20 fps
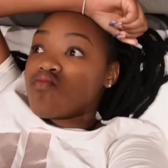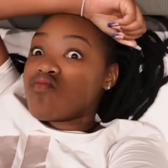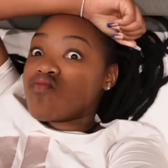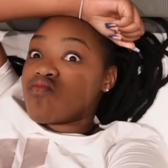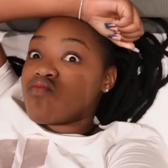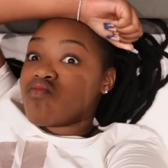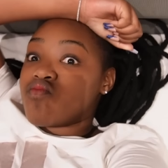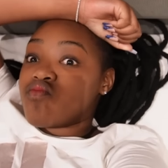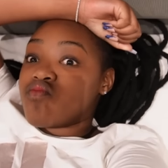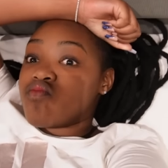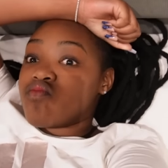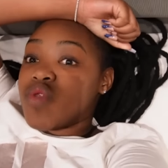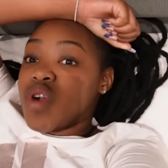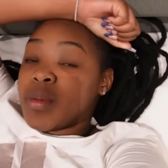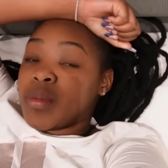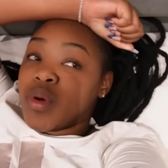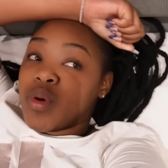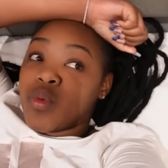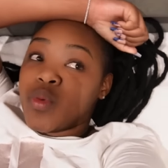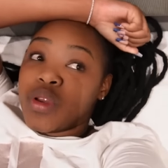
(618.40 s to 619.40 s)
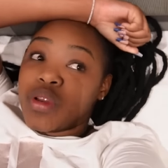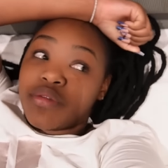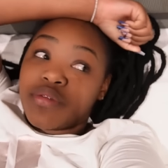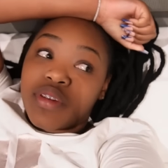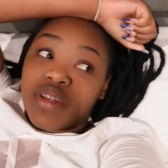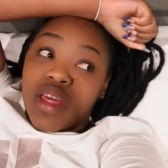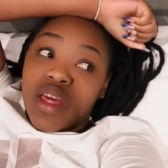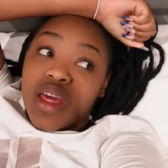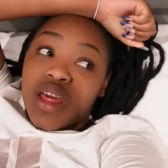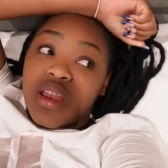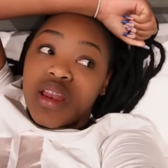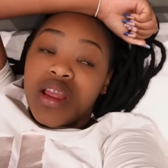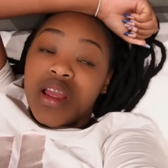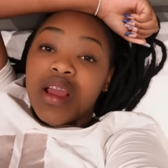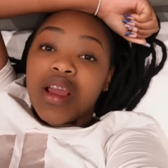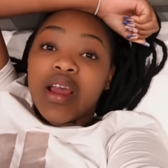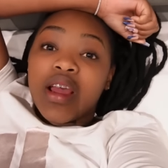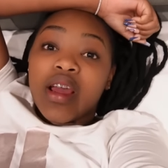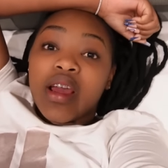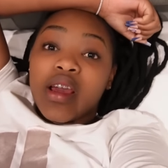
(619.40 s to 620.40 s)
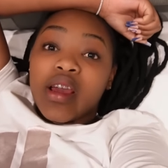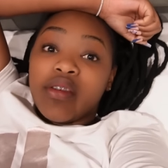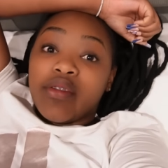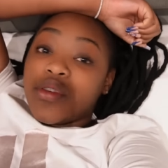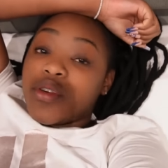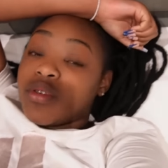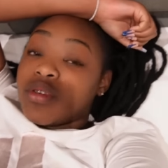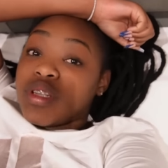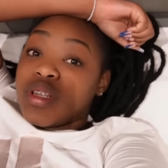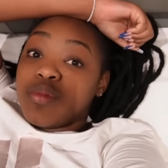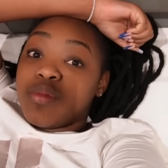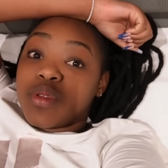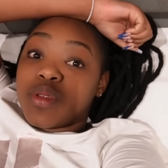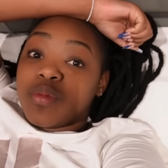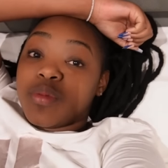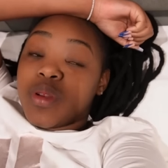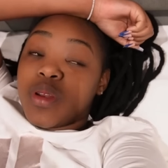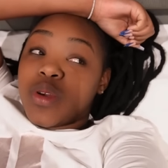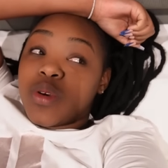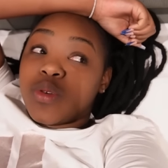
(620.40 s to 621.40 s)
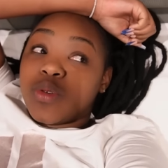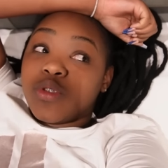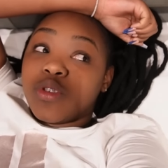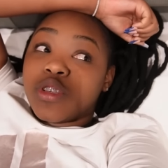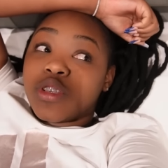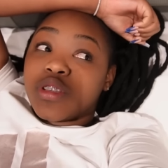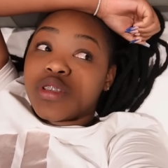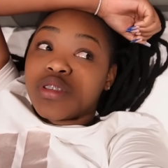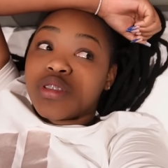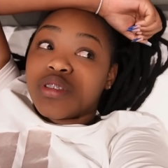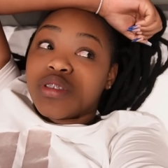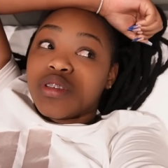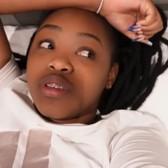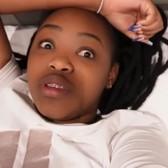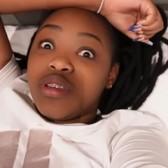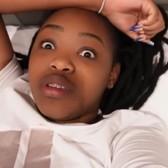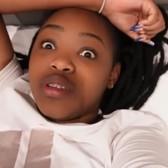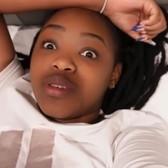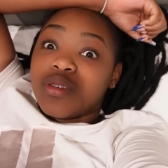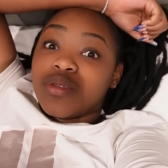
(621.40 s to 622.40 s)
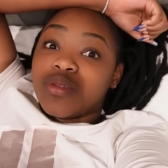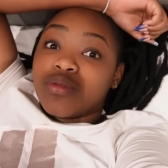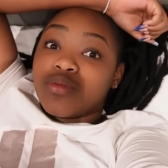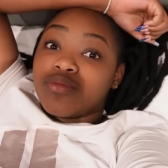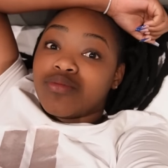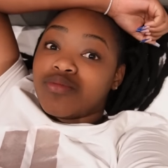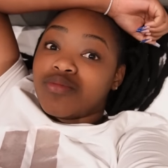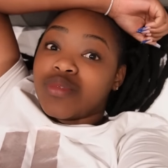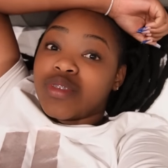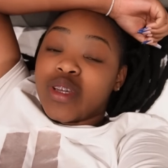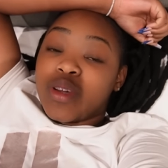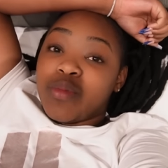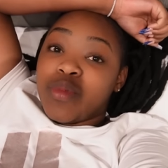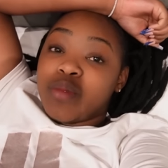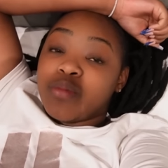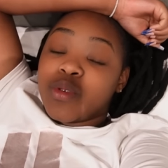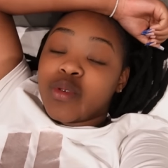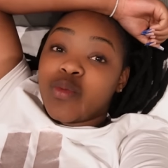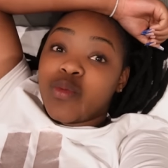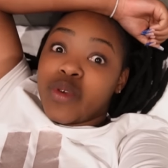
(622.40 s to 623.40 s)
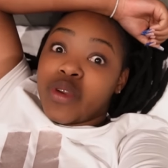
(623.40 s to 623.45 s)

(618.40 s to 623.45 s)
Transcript: um, I'm not weird for that. If you don't sleep with the pillow, just you know, tell me I'm not